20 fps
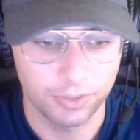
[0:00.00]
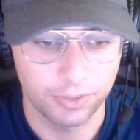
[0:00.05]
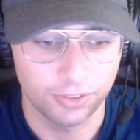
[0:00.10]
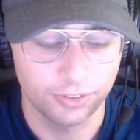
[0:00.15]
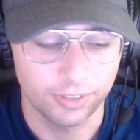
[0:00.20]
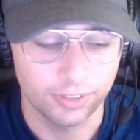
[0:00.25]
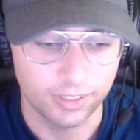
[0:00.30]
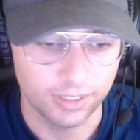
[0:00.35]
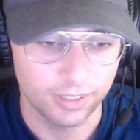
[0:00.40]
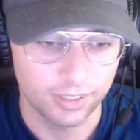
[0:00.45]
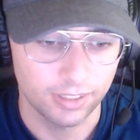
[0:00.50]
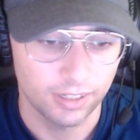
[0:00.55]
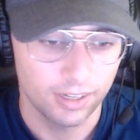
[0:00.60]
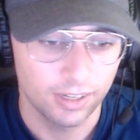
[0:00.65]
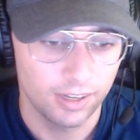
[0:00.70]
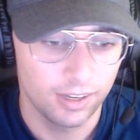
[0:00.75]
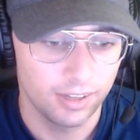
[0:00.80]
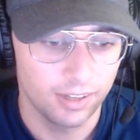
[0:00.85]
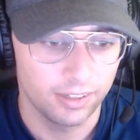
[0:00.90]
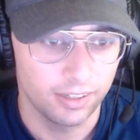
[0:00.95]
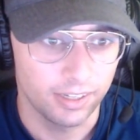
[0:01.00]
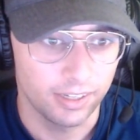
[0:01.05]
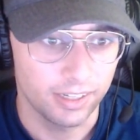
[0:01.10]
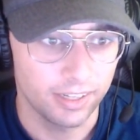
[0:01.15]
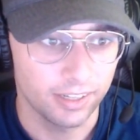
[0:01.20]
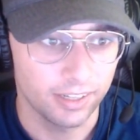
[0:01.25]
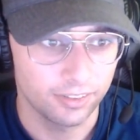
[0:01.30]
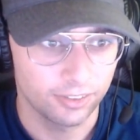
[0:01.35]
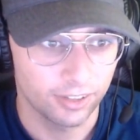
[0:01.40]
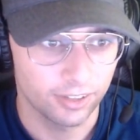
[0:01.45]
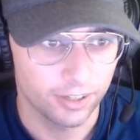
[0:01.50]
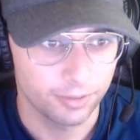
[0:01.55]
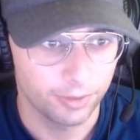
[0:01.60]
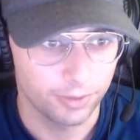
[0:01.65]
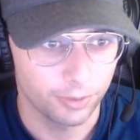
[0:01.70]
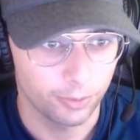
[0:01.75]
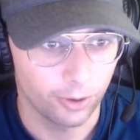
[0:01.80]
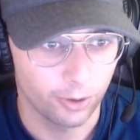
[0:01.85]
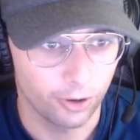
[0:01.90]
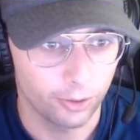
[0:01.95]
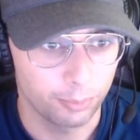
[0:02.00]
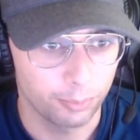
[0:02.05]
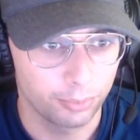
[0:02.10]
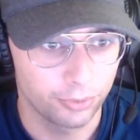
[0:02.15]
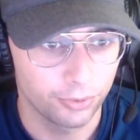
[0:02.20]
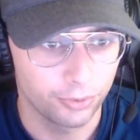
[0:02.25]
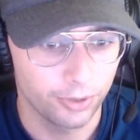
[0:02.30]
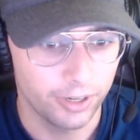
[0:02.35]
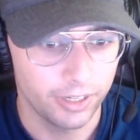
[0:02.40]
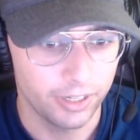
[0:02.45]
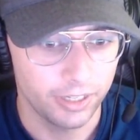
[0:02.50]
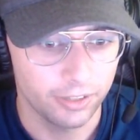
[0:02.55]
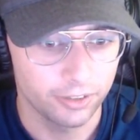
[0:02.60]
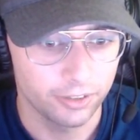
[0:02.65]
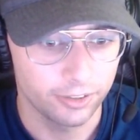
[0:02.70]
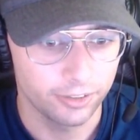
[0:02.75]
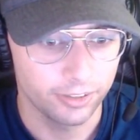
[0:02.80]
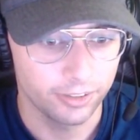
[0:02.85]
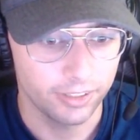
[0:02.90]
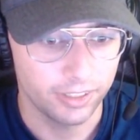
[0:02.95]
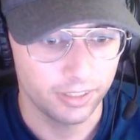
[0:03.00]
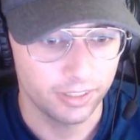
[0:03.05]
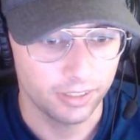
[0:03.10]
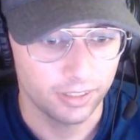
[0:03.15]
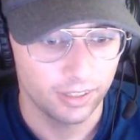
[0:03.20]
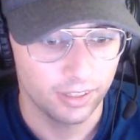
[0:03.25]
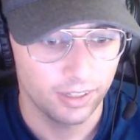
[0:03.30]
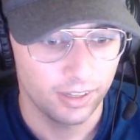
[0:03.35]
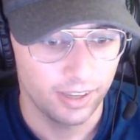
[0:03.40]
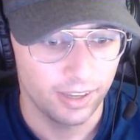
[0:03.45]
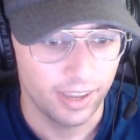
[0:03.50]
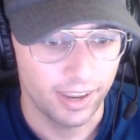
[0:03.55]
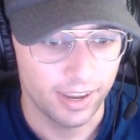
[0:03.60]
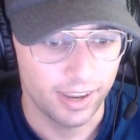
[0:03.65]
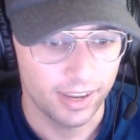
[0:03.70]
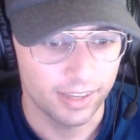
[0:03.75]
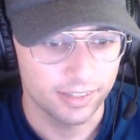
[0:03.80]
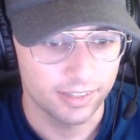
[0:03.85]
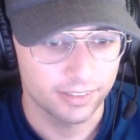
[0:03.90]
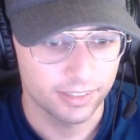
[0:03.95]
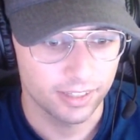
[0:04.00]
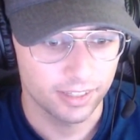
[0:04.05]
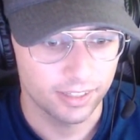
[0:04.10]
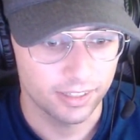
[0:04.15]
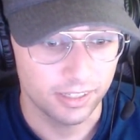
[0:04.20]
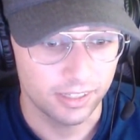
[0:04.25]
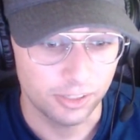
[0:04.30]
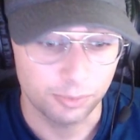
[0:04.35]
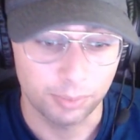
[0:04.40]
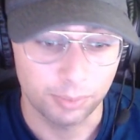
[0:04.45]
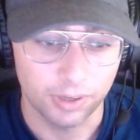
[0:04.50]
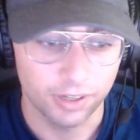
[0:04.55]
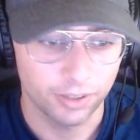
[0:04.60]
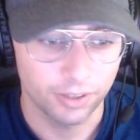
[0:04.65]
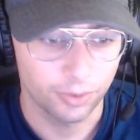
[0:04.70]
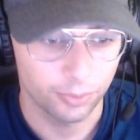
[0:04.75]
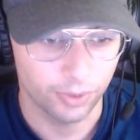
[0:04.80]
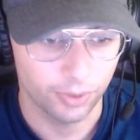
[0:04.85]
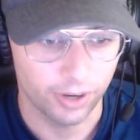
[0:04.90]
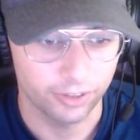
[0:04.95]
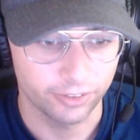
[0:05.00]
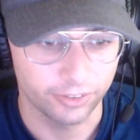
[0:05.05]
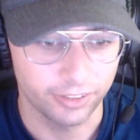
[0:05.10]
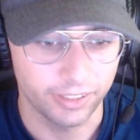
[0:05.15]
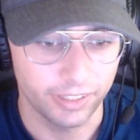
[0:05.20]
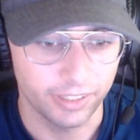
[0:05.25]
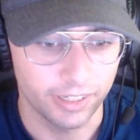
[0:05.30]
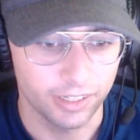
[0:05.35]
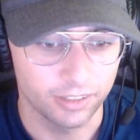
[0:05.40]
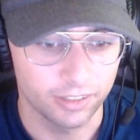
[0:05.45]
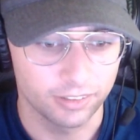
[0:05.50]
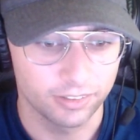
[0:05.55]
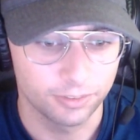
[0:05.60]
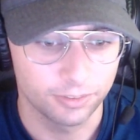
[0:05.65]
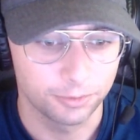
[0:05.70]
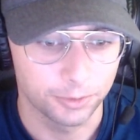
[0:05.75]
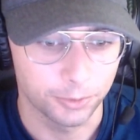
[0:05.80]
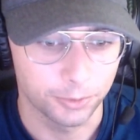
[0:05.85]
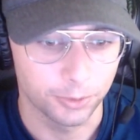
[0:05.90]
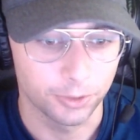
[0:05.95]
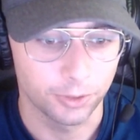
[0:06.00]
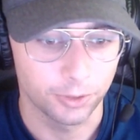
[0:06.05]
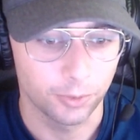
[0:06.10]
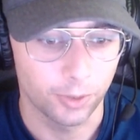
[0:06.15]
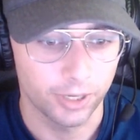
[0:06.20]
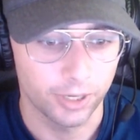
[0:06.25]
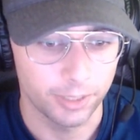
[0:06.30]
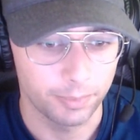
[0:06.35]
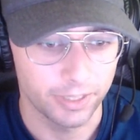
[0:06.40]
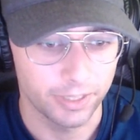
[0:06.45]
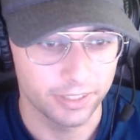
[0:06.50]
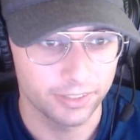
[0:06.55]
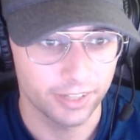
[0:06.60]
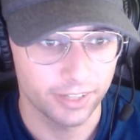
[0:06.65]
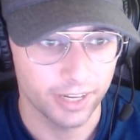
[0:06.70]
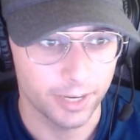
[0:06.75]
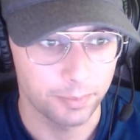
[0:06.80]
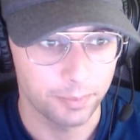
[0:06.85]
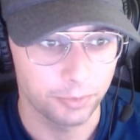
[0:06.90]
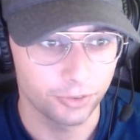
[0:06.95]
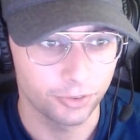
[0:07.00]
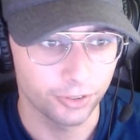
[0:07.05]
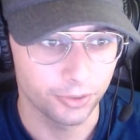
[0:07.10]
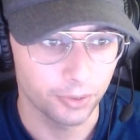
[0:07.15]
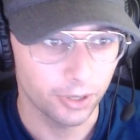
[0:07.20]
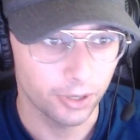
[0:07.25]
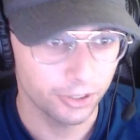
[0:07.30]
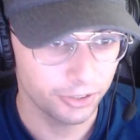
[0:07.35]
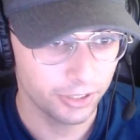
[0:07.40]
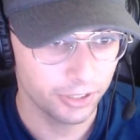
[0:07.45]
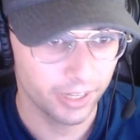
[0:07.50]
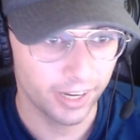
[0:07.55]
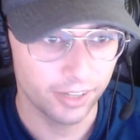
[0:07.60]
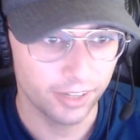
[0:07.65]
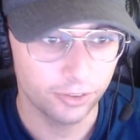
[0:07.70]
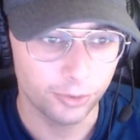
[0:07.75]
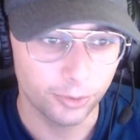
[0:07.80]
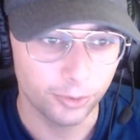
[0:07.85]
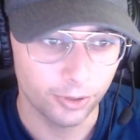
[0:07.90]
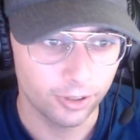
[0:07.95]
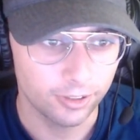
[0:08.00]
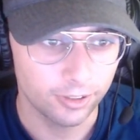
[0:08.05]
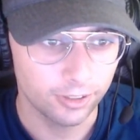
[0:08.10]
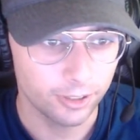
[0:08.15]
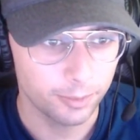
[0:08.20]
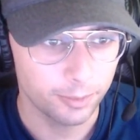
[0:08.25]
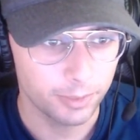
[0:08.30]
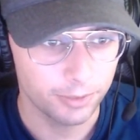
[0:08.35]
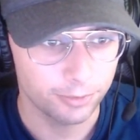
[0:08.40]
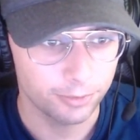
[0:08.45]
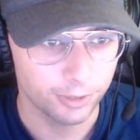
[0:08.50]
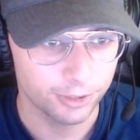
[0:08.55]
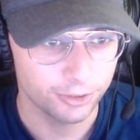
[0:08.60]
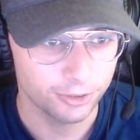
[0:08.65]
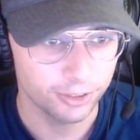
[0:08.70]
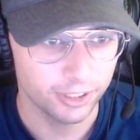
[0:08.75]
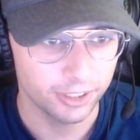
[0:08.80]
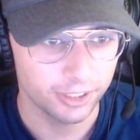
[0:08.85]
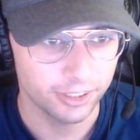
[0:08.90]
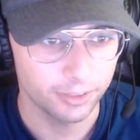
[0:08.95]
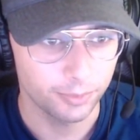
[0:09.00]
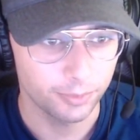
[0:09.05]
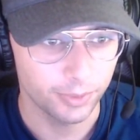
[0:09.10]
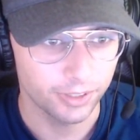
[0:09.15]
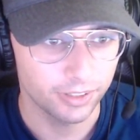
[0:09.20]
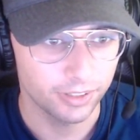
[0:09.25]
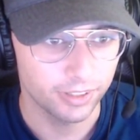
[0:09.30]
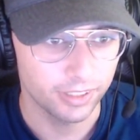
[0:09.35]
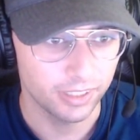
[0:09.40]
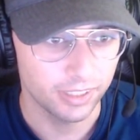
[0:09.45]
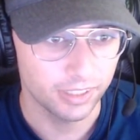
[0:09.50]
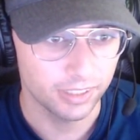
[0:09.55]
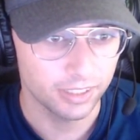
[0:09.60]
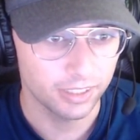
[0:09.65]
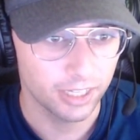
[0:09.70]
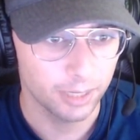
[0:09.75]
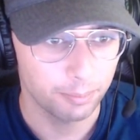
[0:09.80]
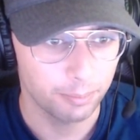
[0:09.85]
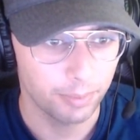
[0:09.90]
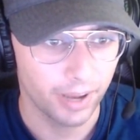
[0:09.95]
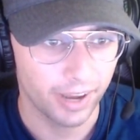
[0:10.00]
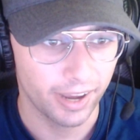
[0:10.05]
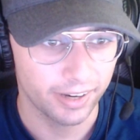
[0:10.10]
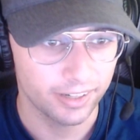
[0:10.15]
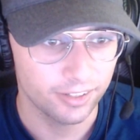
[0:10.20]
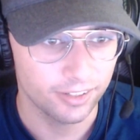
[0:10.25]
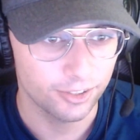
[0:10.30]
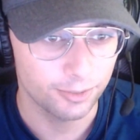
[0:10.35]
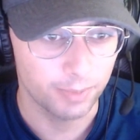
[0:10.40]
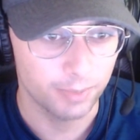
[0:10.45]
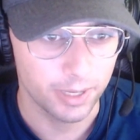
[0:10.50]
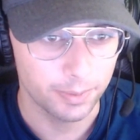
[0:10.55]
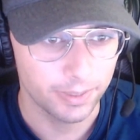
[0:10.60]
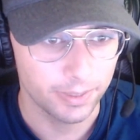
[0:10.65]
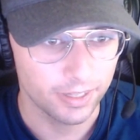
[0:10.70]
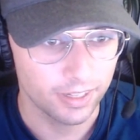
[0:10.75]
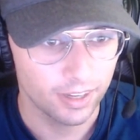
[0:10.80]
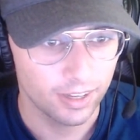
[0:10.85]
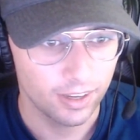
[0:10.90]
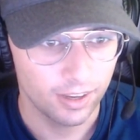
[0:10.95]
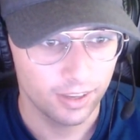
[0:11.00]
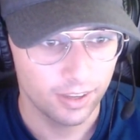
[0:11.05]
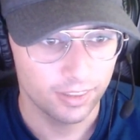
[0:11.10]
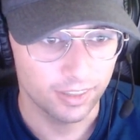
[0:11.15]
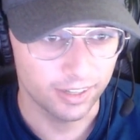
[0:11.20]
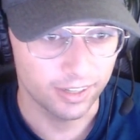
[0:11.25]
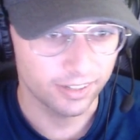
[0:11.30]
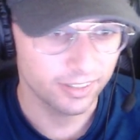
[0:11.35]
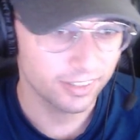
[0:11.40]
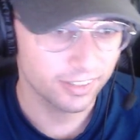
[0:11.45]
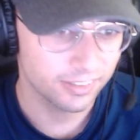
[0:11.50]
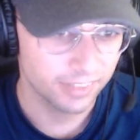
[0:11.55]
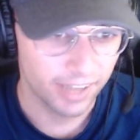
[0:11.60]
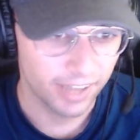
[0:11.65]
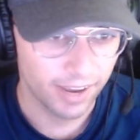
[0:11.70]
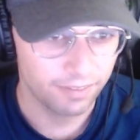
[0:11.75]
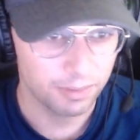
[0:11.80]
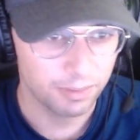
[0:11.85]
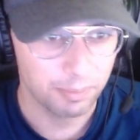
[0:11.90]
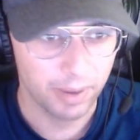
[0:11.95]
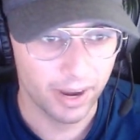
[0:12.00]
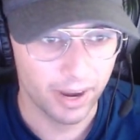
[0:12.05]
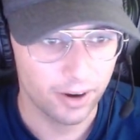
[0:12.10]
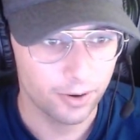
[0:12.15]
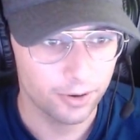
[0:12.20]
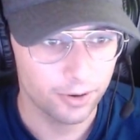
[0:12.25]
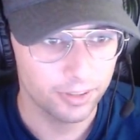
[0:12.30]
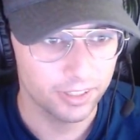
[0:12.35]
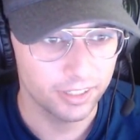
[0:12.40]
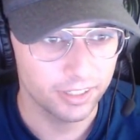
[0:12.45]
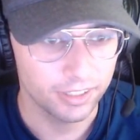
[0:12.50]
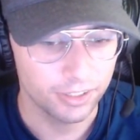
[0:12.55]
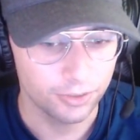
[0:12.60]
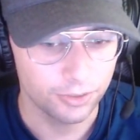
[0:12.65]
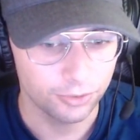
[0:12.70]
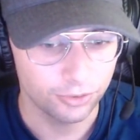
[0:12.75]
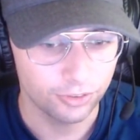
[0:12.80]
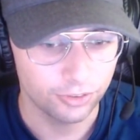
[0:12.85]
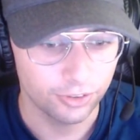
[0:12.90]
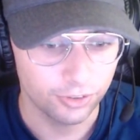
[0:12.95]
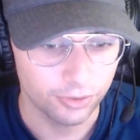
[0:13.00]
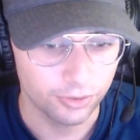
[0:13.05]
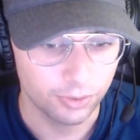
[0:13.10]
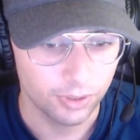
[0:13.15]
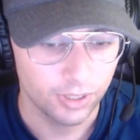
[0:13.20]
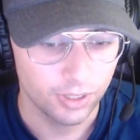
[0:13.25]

see he gets off the throttle pretty early, and he's part throttling it for quite a bit of time. So all you guys who are a little bit frustrated with the Cup package, maybe that it doesn't have the power that it used to,